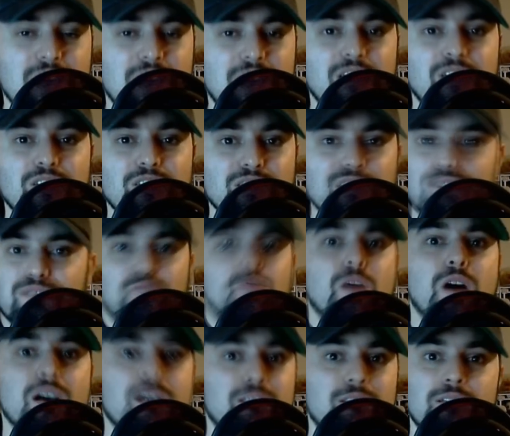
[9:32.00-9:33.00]
Hell in a Cell for
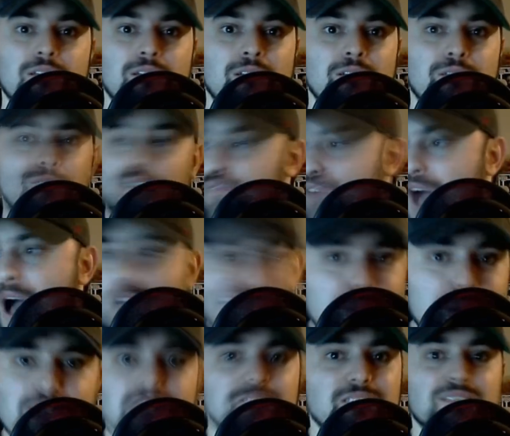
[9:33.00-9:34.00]
what? For five
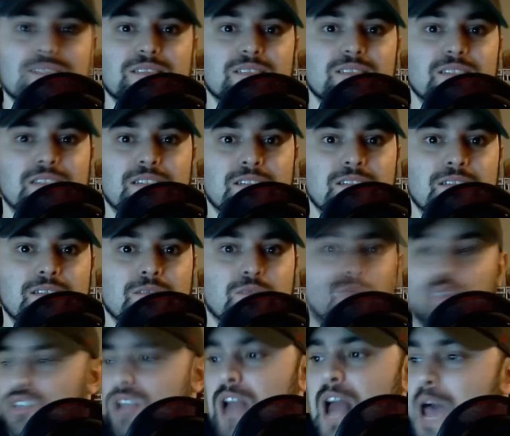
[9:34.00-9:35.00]
minutes?
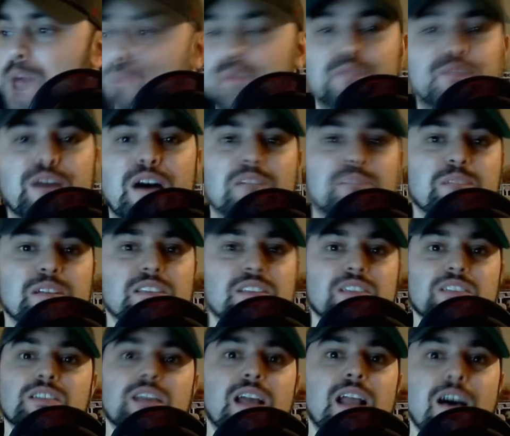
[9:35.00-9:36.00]
What's going to happen in five minutes
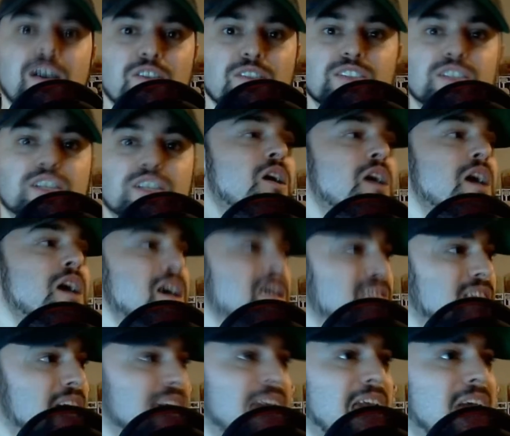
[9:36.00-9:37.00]
inside a Hell in a Cell
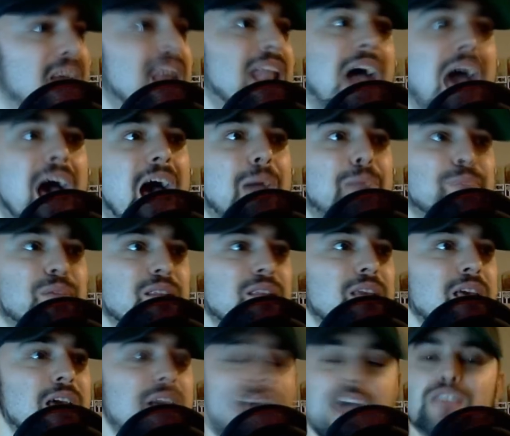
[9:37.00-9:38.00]
that can't happen
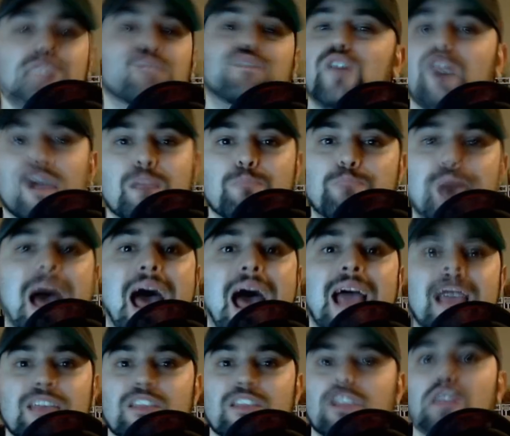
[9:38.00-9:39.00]
in the fucking
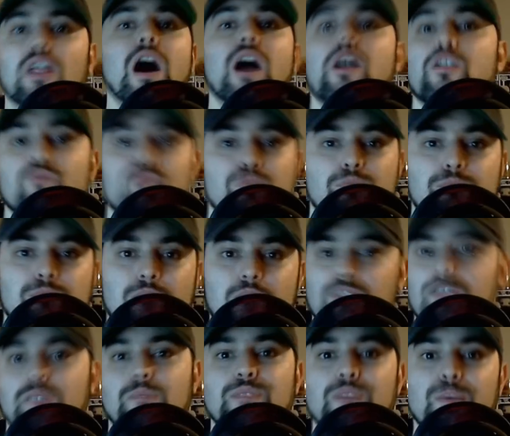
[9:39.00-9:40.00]
back in the locker room
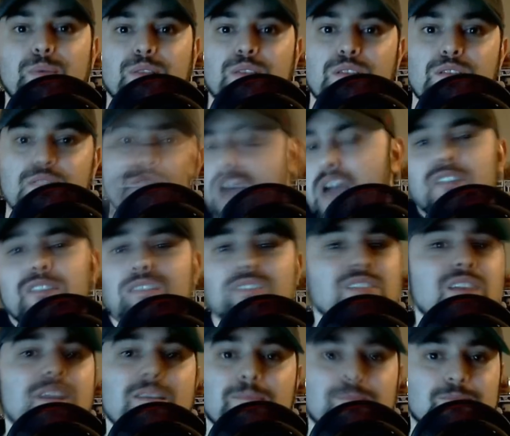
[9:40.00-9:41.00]
on WWE TV? I don't
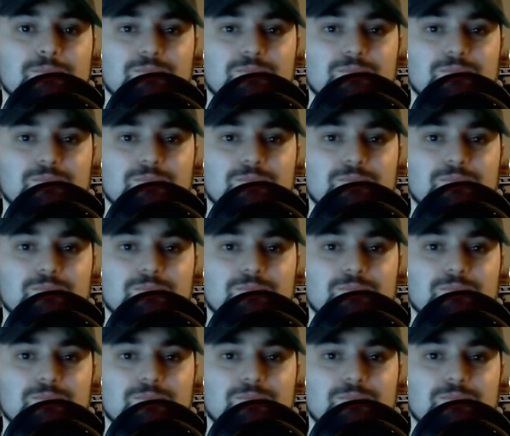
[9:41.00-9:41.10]
understand.